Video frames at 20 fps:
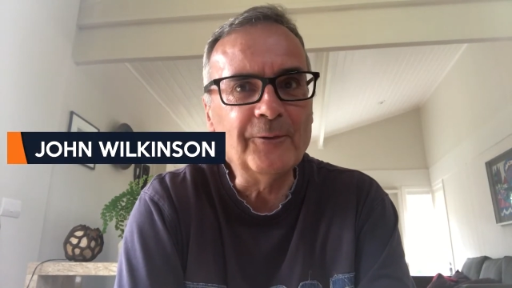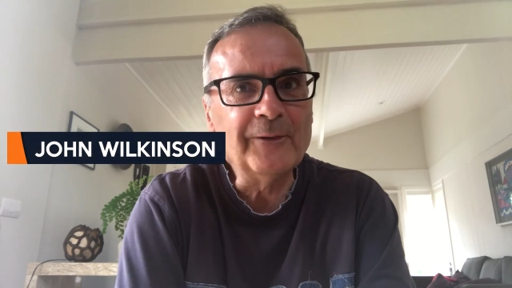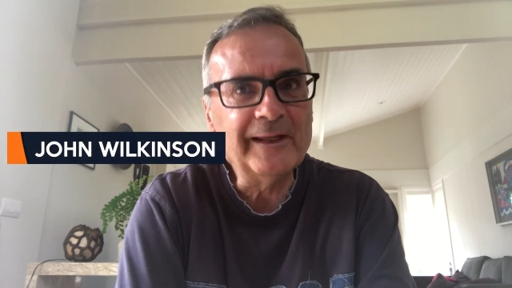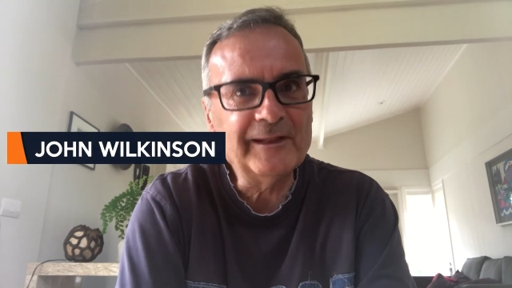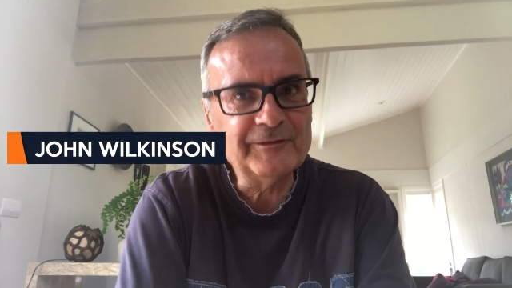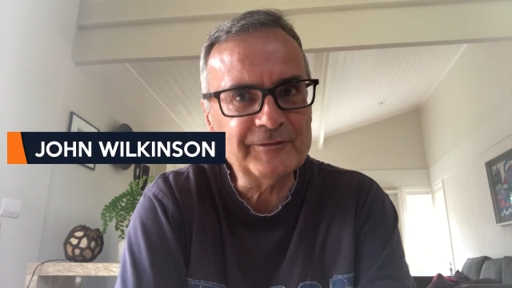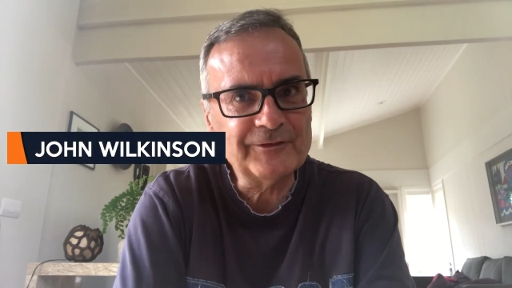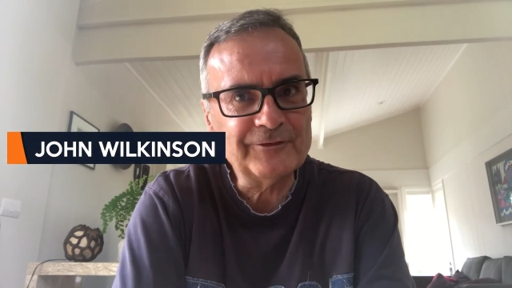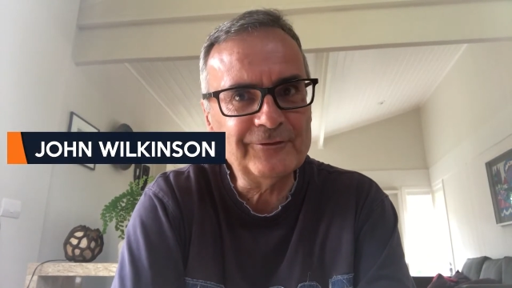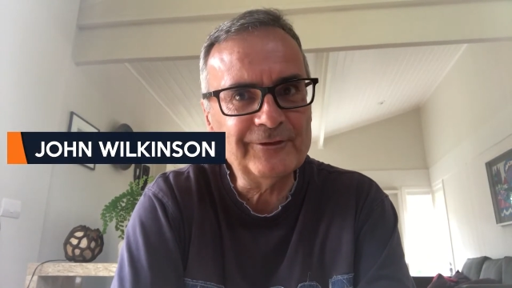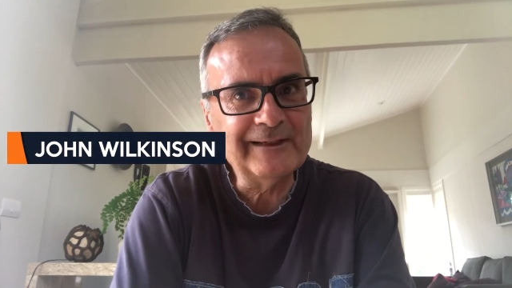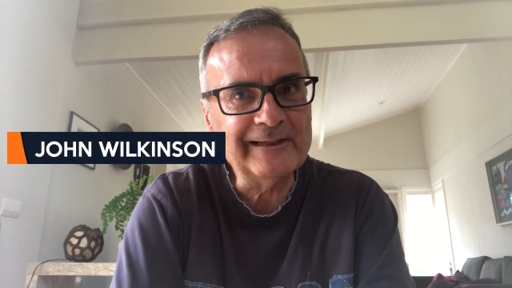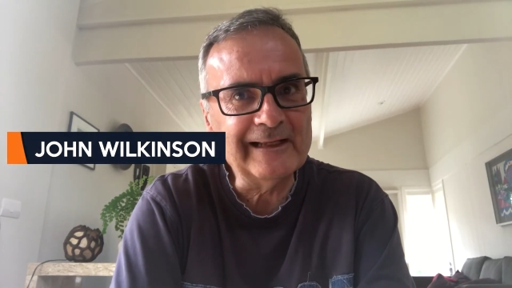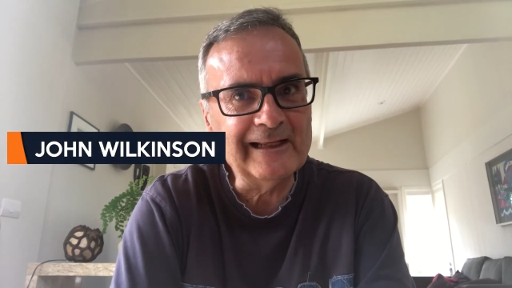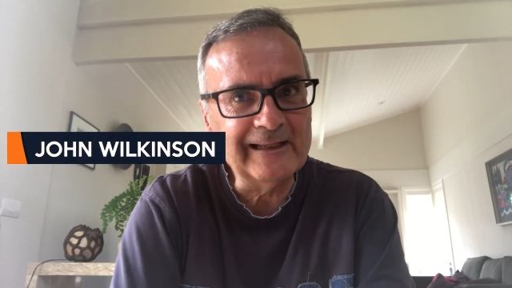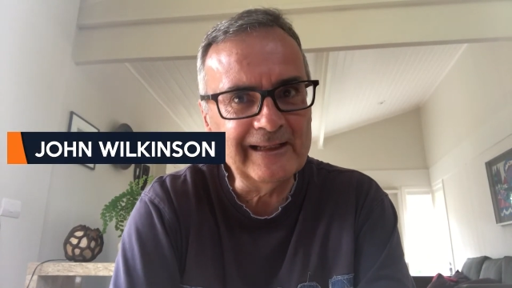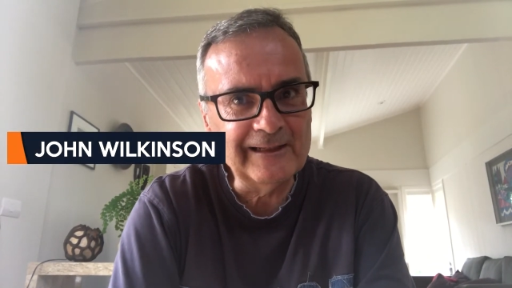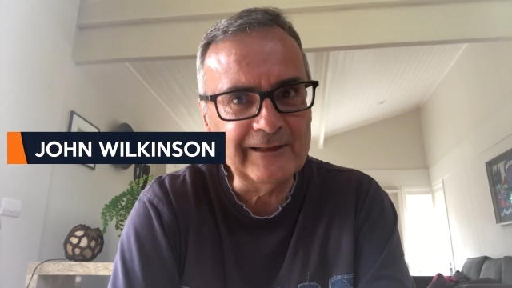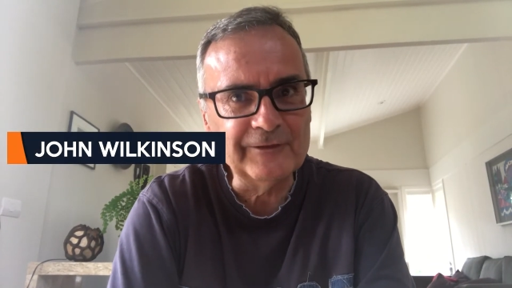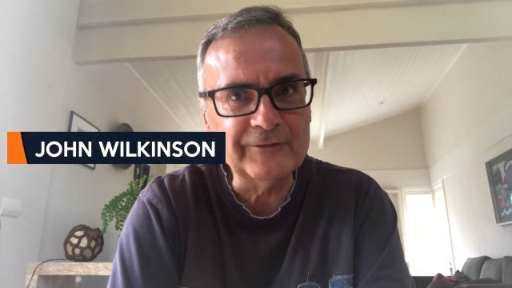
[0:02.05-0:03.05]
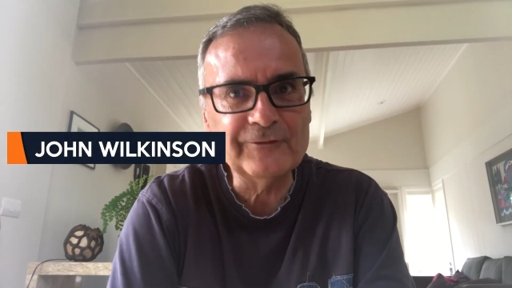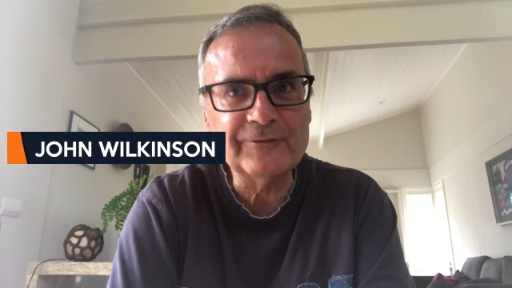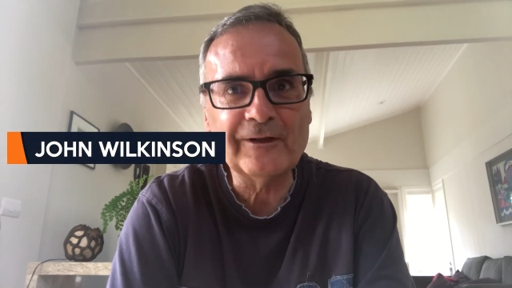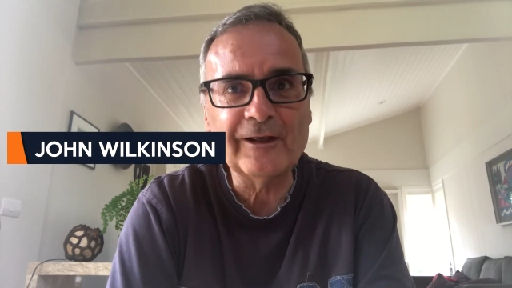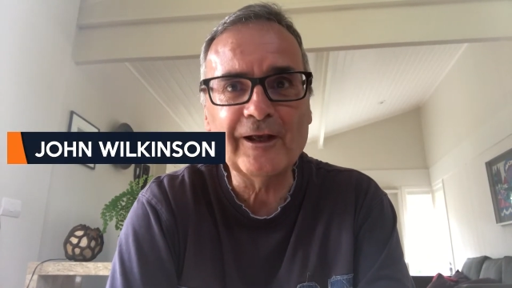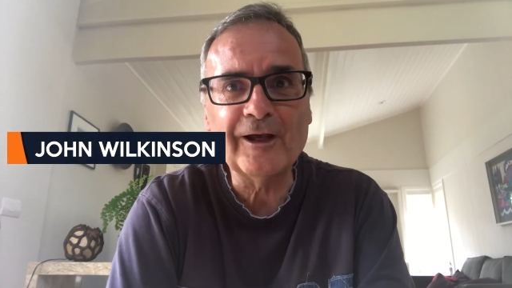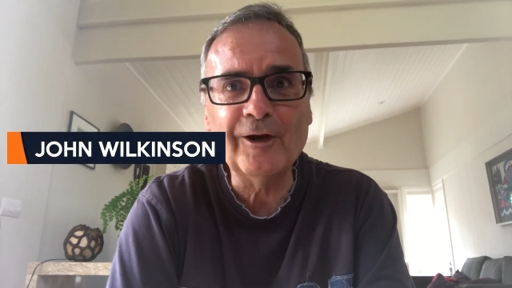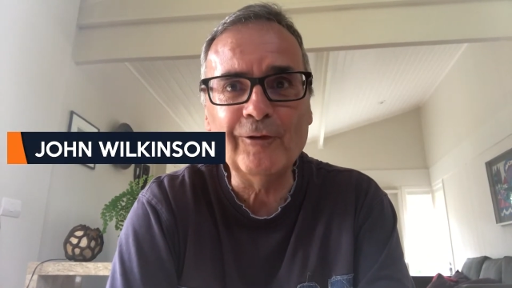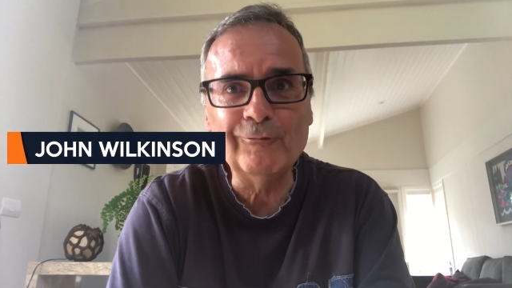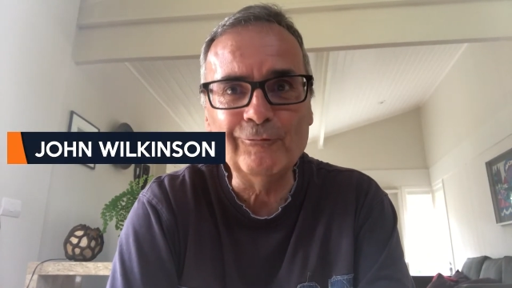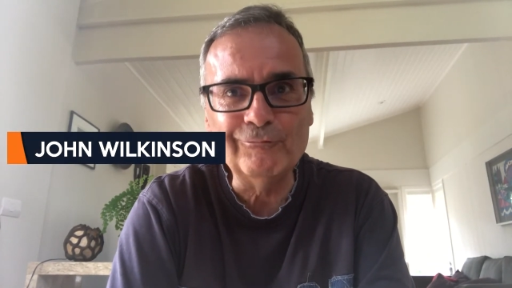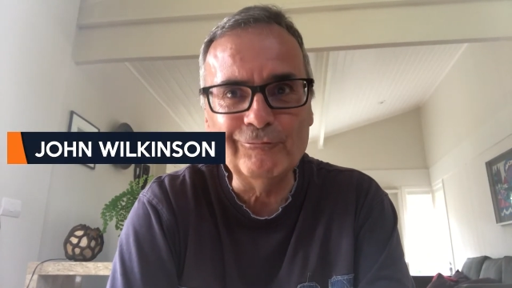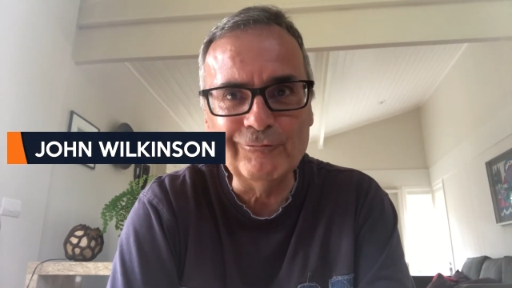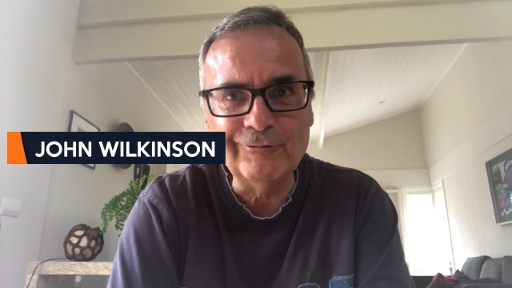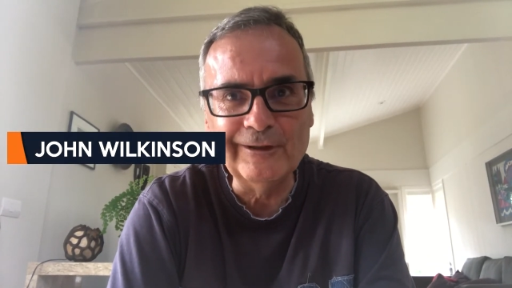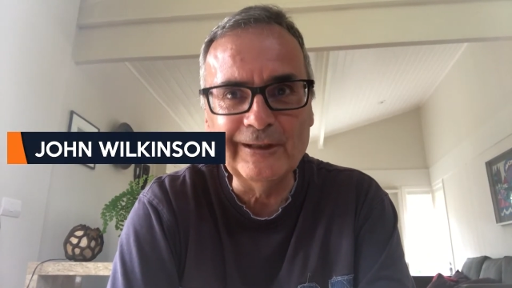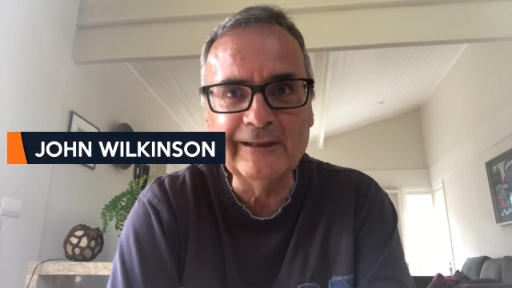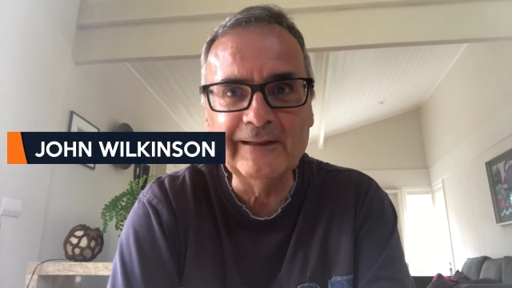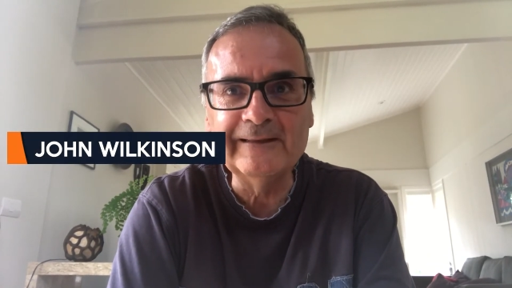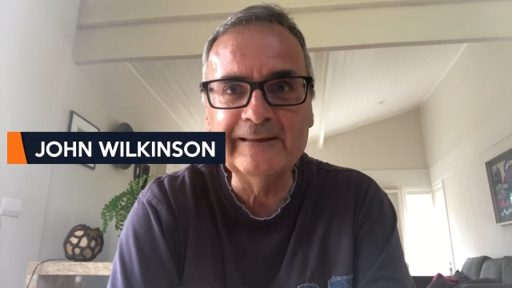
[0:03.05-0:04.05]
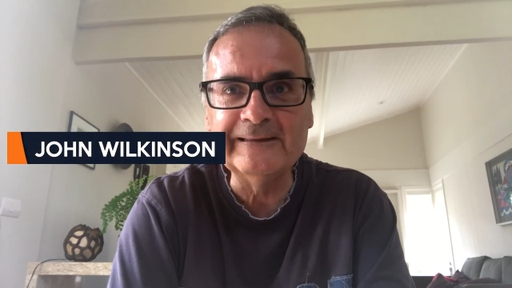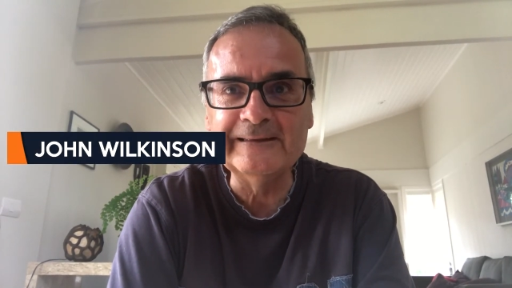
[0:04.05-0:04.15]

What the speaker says: history is a really